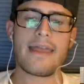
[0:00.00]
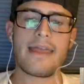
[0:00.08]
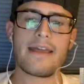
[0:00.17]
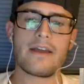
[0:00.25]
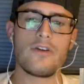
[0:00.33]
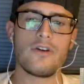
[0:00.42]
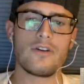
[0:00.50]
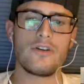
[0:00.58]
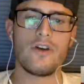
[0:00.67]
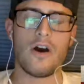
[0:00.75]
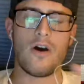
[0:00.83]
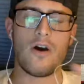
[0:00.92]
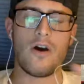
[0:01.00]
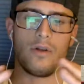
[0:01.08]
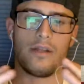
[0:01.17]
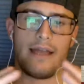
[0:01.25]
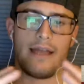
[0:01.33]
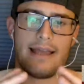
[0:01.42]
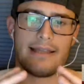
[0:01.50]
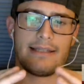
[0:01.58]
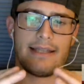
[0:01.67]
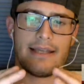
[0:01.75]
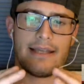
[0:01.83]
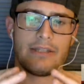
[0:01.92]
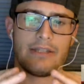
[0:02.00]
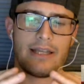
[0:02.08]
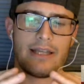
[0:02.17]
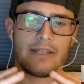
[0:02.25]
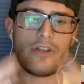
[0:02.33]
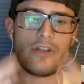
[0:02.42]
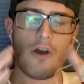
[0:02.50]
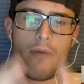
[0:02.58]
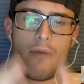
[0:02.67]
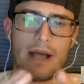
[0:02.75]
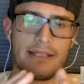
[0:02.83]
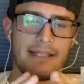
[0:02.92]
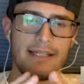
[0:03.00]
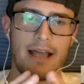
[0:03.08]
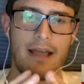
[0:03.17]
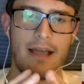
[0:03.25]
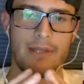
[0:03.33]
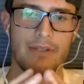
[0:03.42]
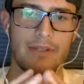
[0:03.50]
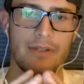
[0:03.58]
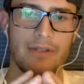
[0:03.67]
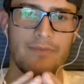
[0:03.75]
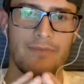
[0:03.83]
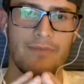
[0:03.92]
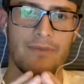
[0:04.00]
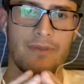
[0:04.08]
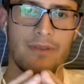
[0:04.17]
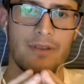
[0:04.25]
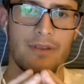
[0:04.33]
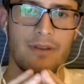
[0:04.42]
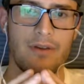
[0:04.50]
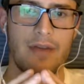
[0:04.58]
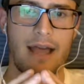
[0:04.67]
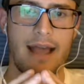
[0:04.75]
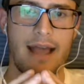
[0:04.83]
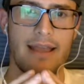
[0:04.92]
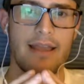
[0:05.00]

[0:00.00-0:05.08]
a good goal is no busted assignments. Okay,